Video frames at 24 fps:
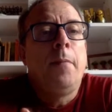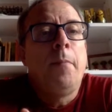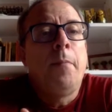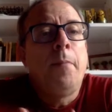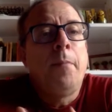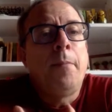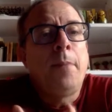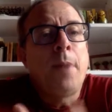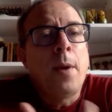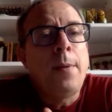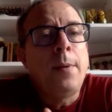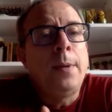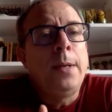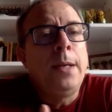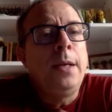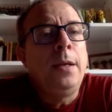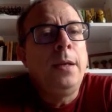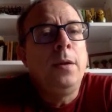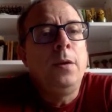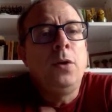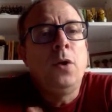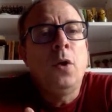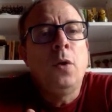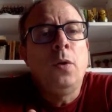
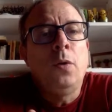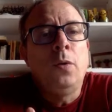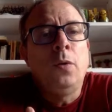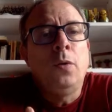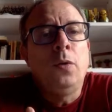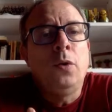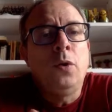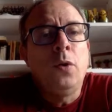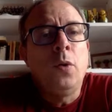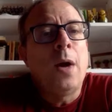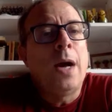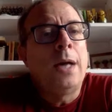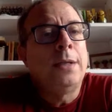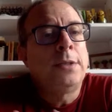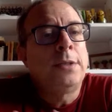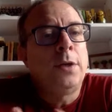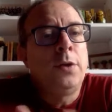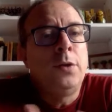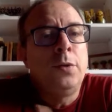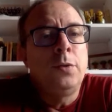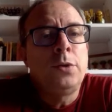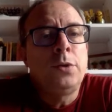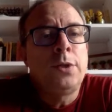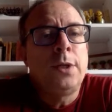probably you as a
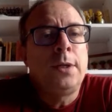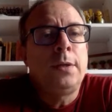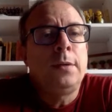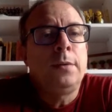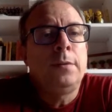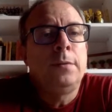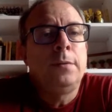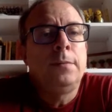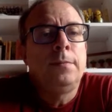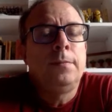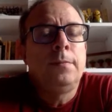user,